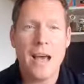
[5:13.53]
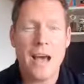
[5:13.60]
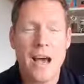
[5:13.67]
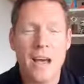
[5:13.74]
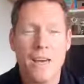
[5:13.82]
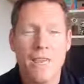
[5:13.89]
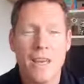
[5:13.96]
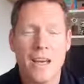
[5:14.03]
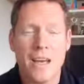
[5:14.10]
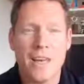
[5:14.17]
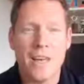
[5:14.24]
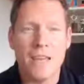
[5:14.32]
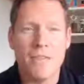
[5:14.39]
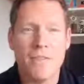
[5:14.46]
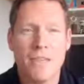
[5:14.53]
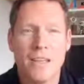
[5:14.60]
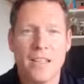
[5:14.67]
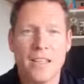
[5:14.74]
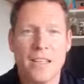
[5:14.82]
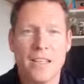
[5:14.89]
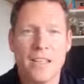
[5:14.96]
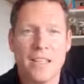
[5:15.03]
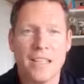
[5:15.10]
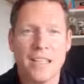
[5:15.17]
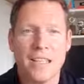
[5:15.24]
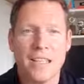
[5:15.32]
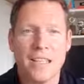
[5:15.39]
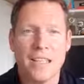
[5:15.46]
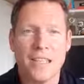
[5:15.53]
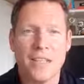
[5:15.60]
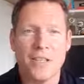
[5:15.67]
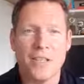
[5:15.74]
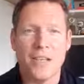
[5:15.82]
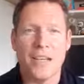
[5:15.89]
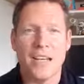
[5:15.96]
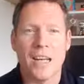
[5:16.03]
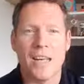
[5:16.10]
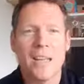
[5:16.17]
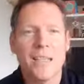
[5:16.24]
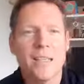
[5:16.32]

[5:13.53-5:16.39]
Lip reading: Have a fantastic day. Catch you guys all later.